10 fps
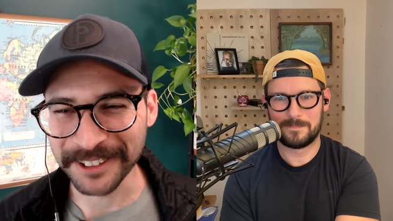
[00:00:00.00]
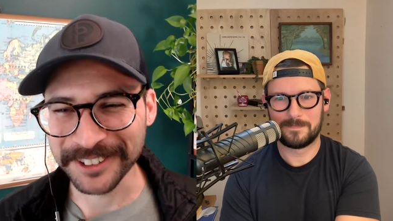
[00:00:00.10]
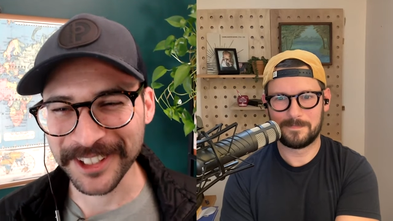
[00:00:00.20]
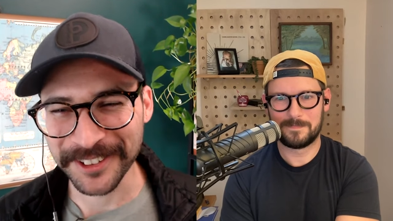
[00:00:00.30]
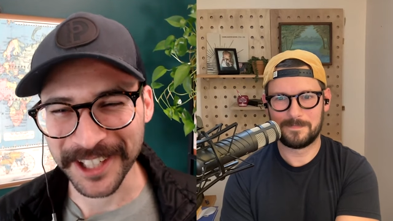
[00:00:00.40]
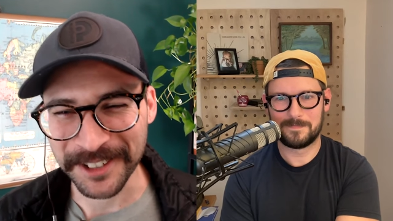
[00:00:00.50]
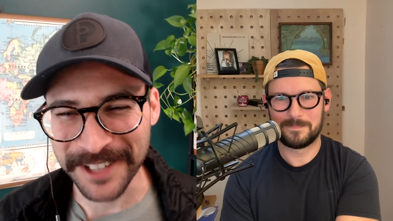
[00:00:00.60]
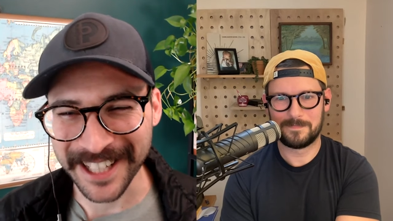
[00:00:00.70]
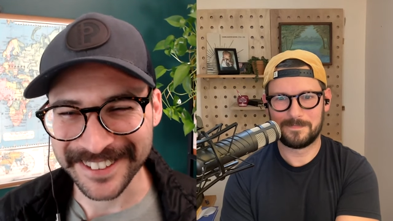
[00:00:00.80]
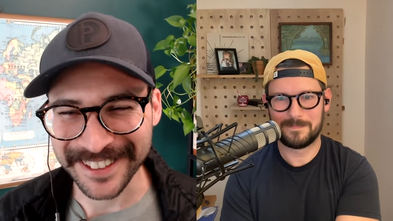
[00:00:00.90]
Speaker 1: that's where
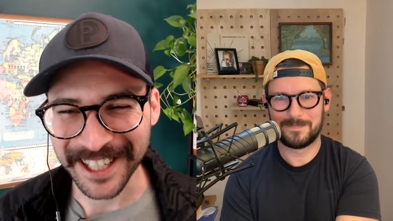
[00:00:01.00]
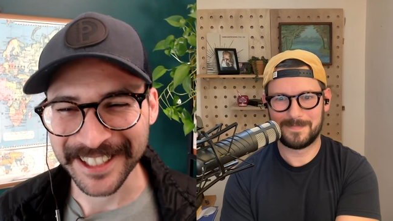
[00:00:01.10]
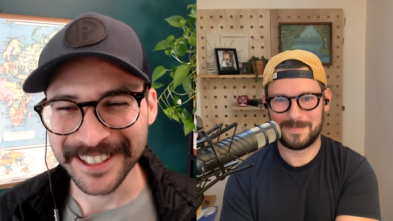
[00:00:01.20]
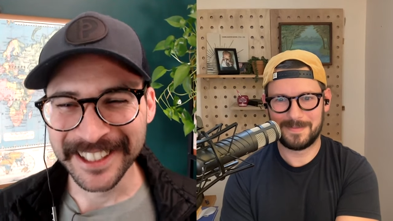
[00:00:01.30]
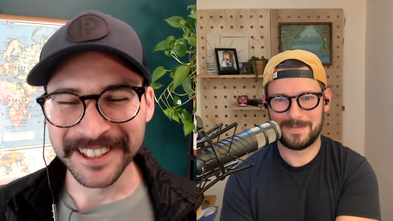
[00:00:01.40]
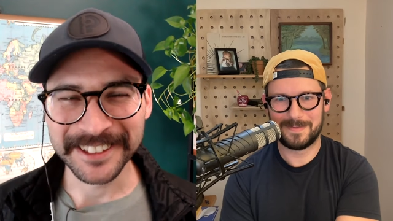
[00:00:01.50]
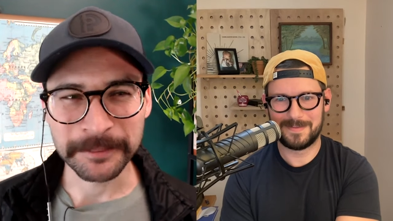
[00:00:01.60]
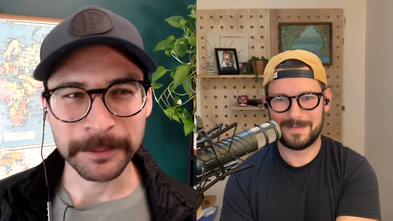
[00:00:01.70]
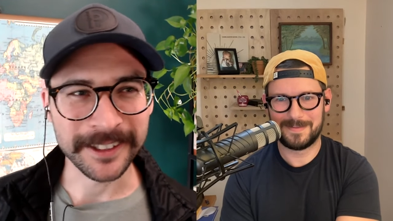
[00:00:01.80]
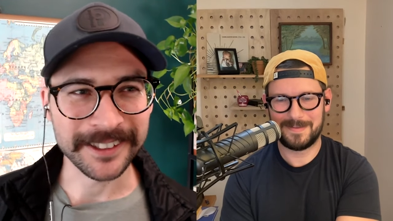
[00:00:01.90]
I'm at today.
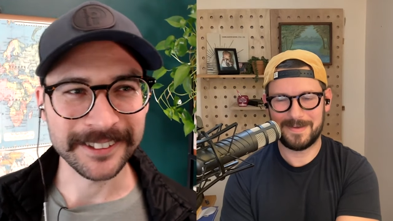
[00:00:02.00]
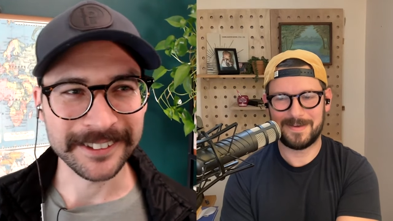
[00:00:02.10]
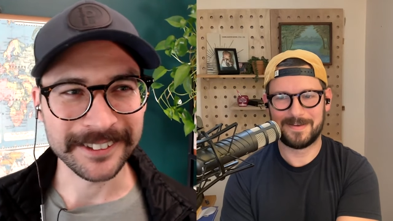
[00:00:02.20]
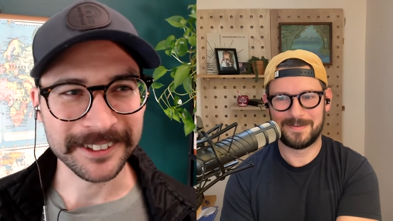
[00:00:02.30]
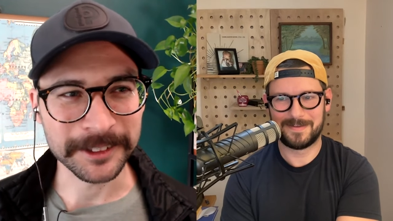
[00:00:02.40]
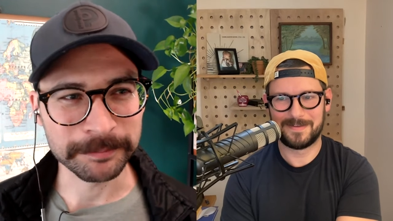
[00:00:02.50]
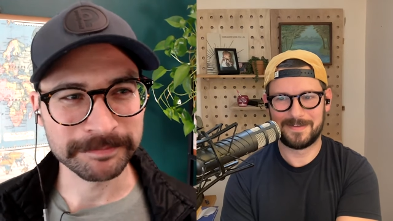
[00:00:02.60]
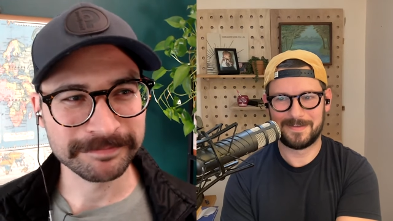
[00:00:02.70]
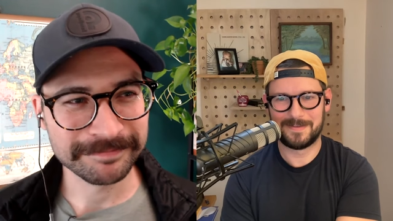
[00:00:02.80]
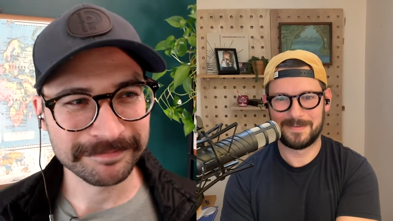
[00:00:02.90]
But yeah, um,
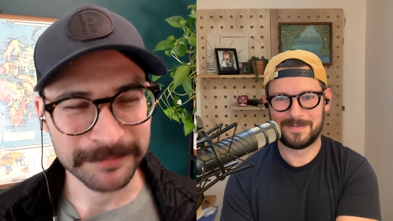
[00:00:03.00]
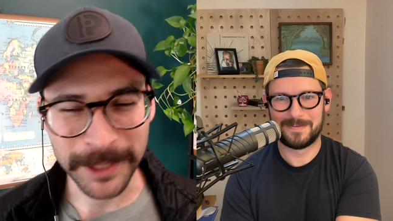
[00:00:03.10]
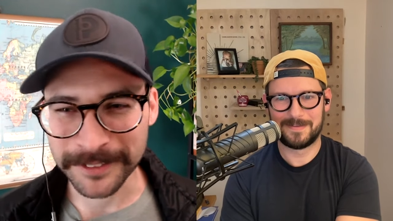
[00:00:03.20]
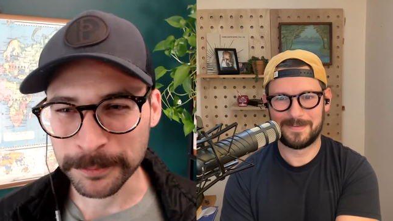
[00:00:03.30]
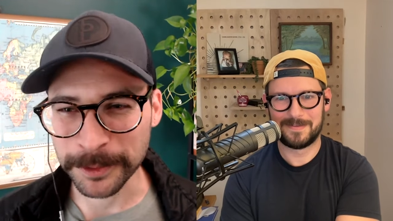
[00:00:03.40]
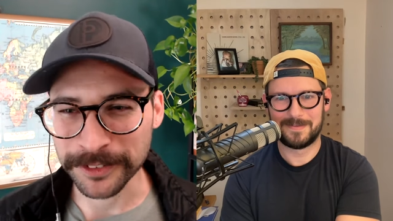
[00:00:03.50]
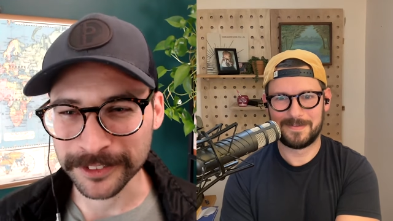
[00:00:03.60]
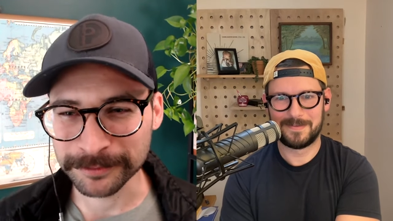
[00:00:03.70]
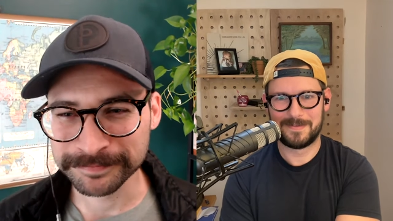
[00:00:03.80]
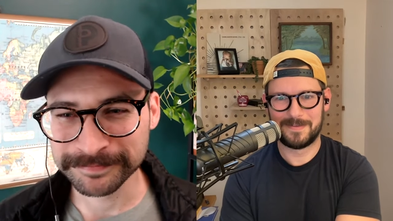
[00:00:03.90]
yeah,
Speaker 2: it's been
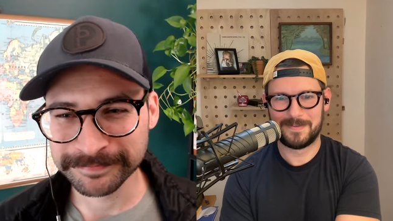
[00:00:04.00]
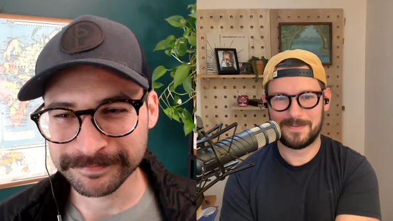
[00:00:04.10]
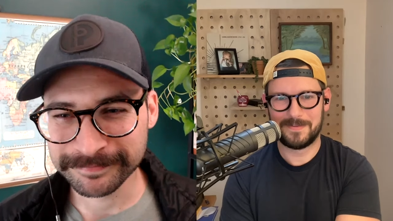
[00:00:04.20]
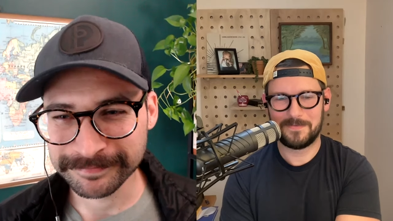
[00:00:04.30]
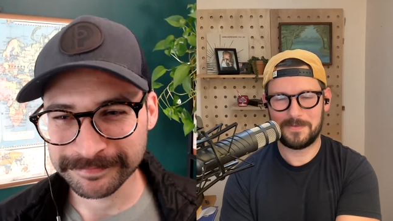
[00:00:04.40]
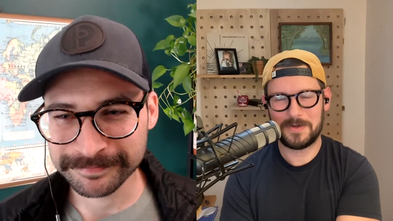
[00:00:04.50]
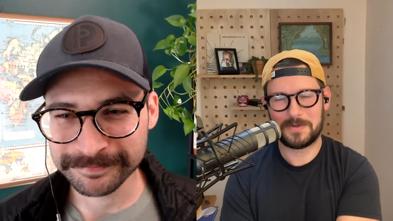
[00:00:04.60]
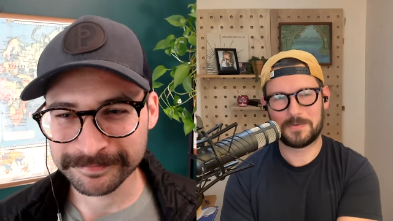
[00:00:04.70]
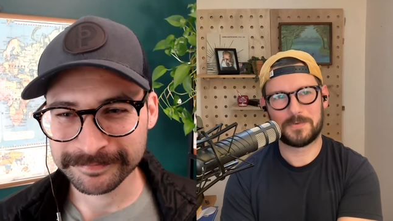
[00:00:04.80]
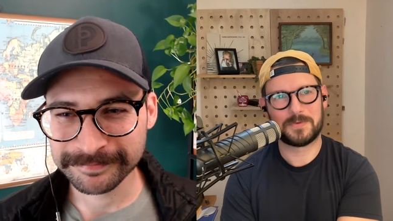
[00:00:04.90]
fun. Very
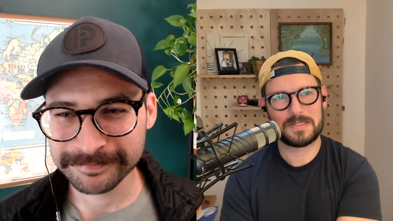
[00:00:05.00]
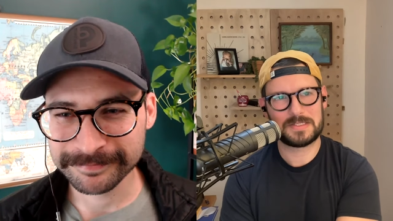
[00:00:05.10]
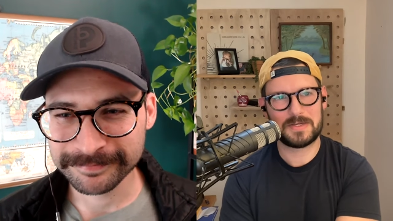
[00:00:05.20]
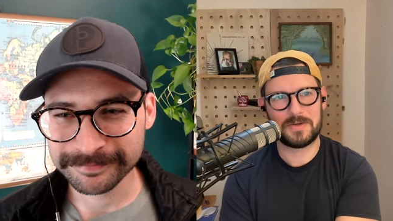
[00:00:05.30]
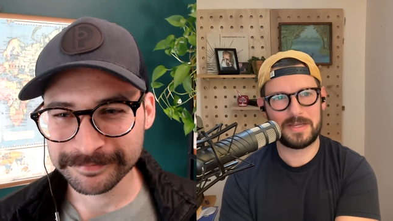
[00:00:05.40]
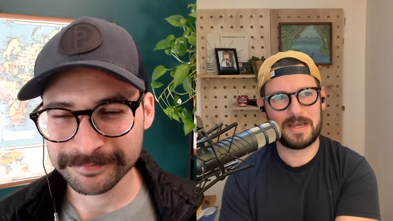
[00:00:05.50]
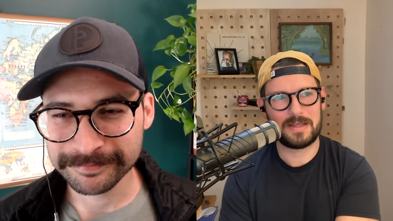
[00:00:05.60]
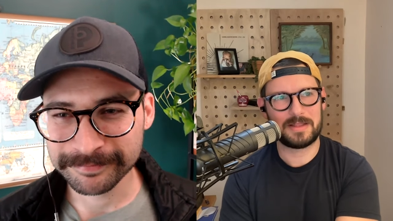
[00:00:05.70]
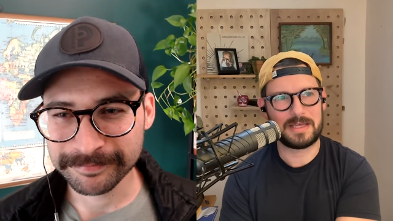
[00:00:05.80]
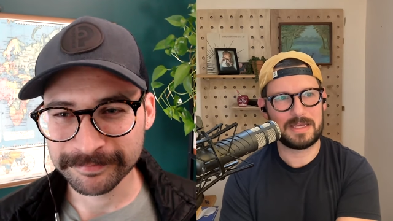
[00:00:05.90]
cool. So
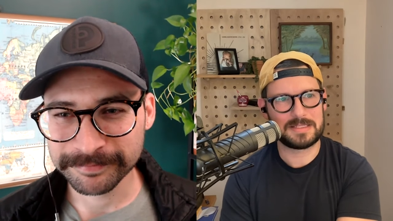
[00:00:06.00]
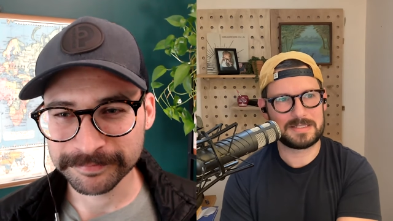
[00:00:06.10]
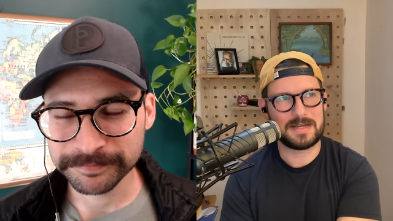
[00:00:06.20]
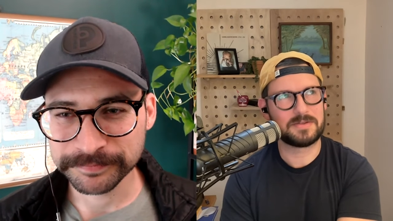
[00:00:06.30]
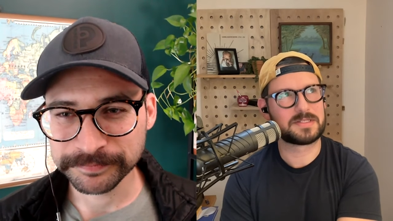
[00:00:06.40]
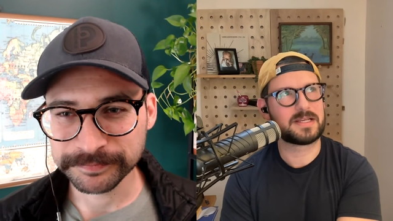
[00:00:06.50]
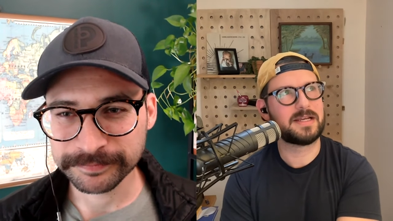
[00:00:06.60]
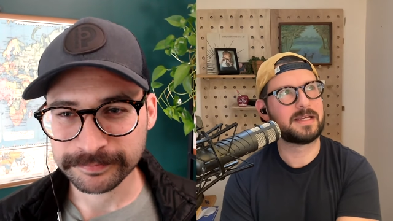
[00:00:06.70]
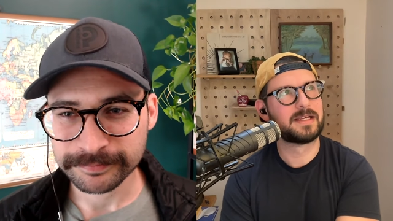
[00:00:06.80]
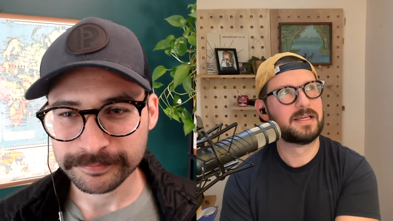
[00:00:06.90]
yeah, like it sounds
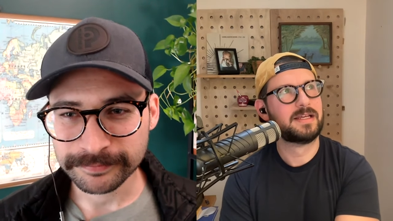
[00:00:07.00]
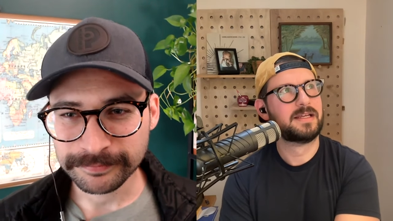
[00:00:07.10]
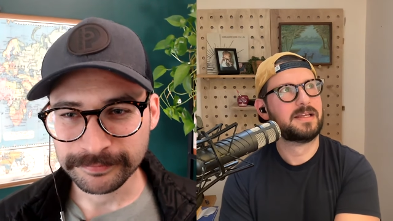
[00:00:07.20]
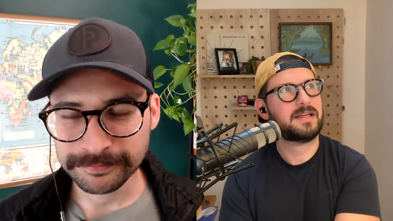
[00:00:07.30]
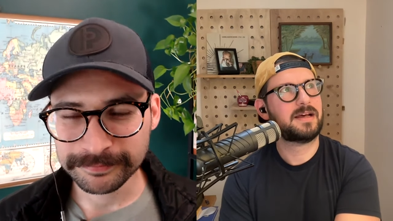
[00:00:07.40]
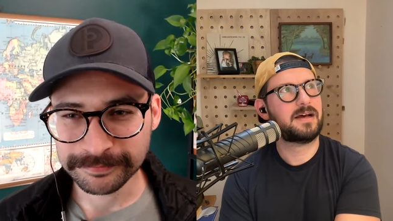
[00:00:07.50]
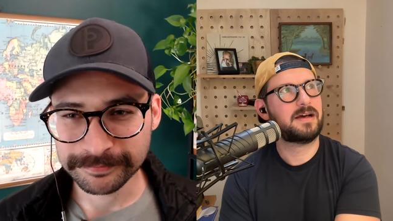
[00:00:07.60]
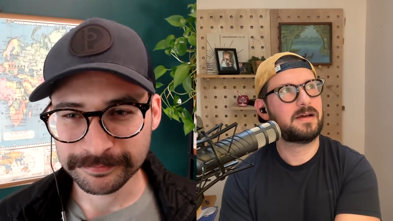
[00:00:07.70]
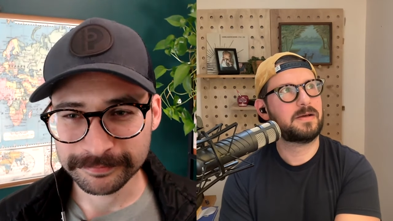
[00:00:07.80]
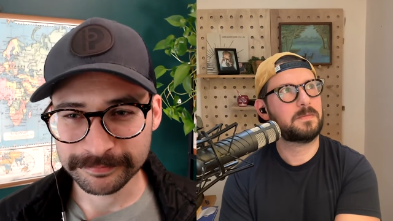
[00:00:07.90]
like
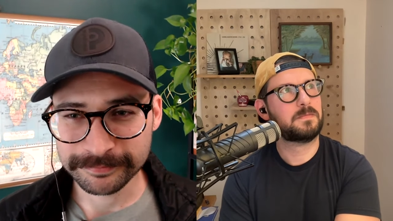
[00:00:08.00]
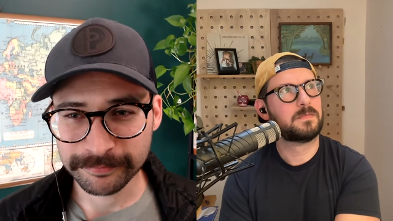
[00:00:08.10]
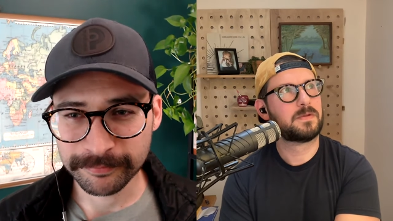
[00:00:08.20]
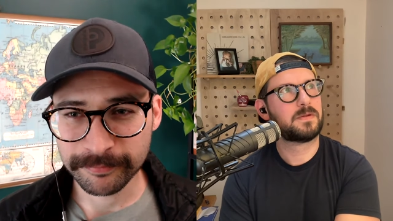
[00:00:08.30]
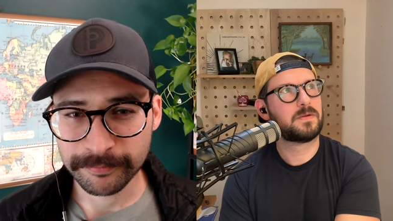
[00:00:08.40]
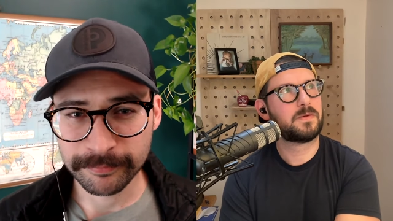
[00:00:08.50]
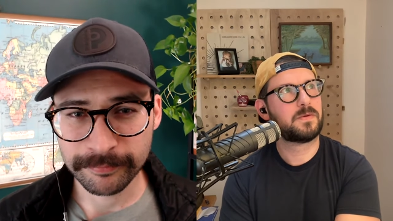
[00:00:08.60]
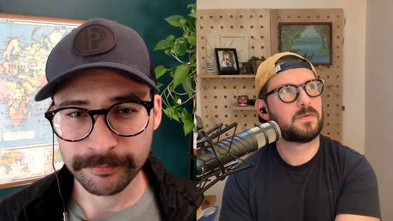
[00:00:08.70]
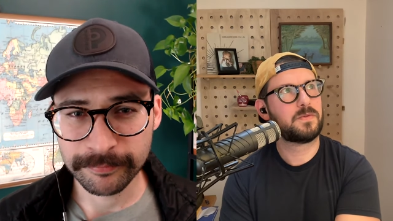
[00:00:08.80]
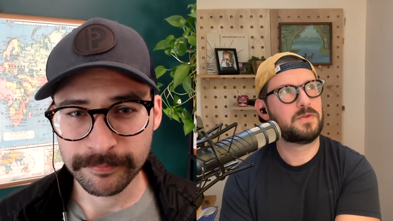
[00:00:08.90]
um
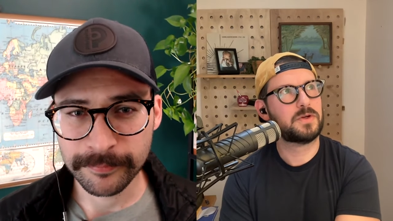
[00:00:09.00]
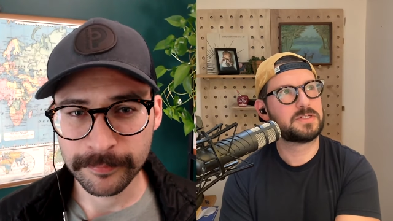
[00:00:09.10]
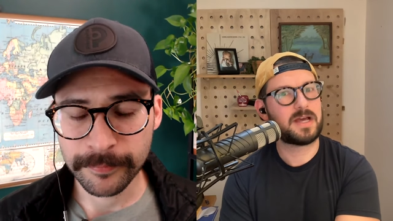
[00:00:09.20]
your